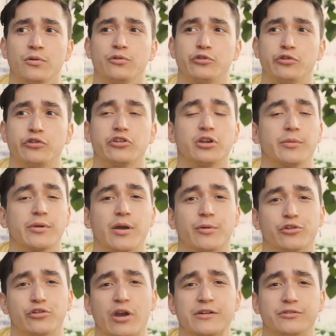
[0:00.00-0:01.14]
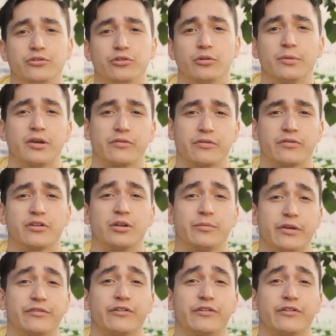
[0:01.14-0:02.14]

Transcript: she's going to become attracted to it because it's going to be a